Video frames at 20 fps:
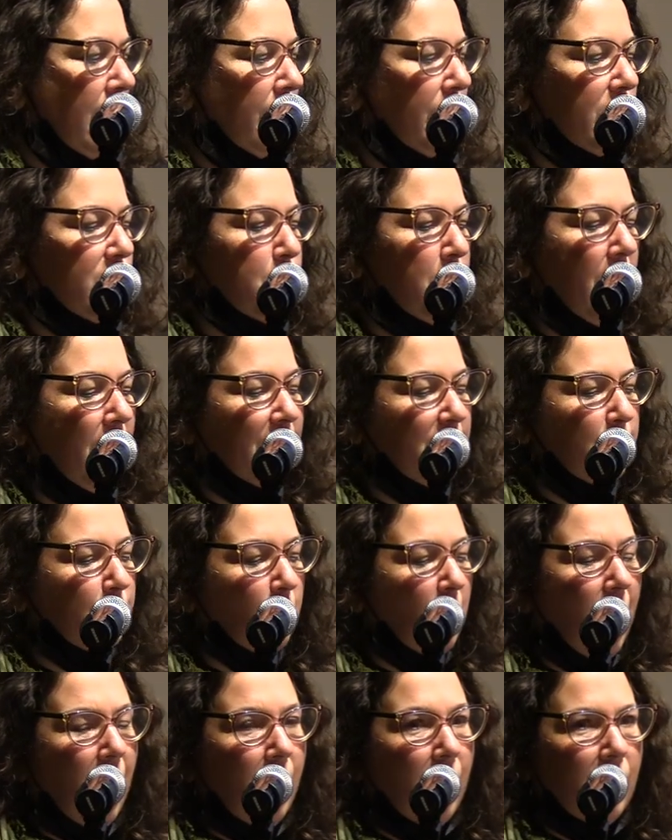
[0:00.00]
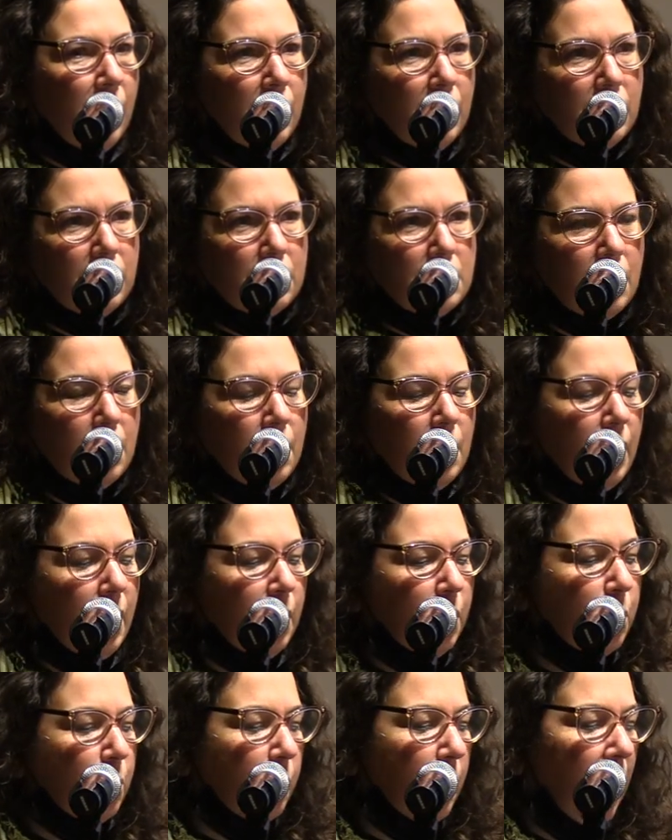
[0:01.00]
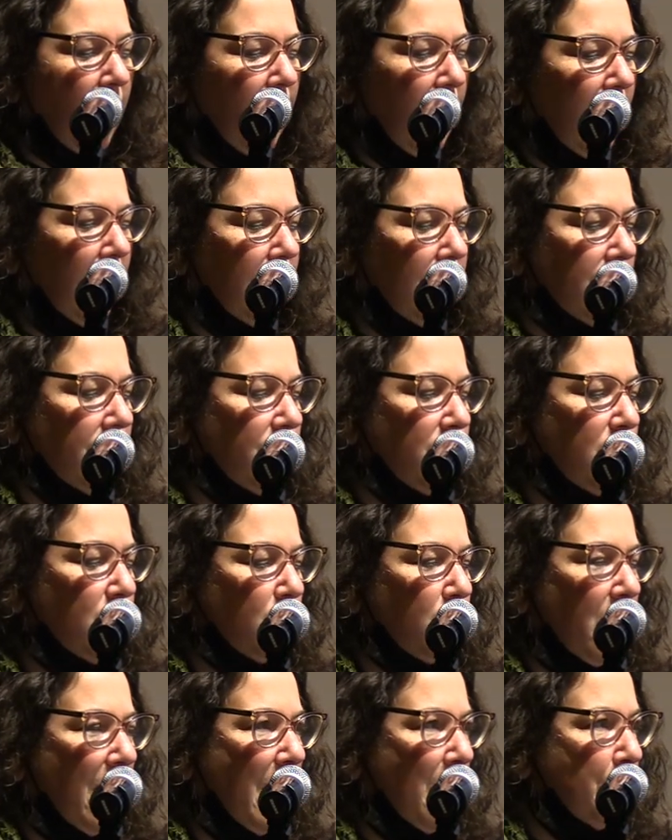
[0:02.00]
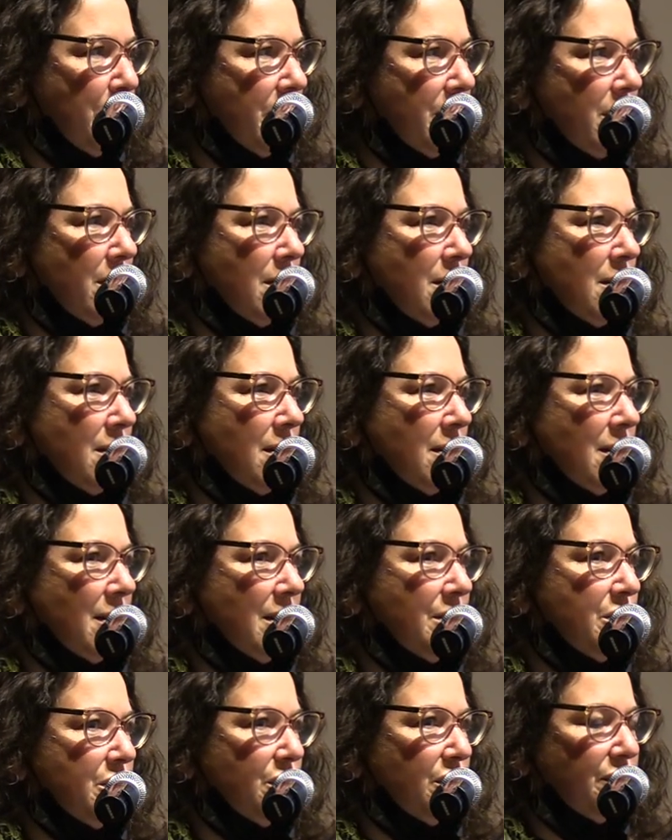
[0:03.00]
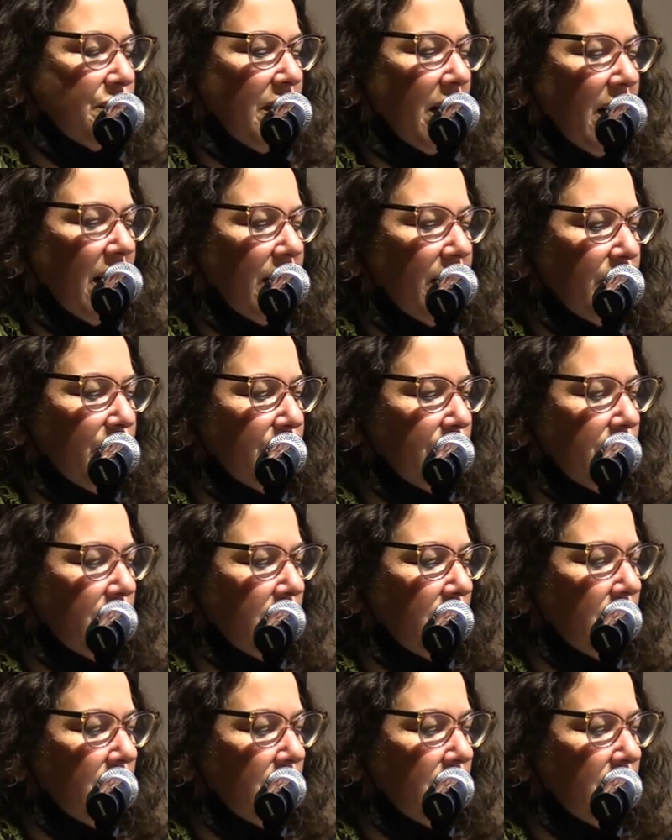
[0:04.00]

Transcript: This body writhed and cried, scrapped and survived.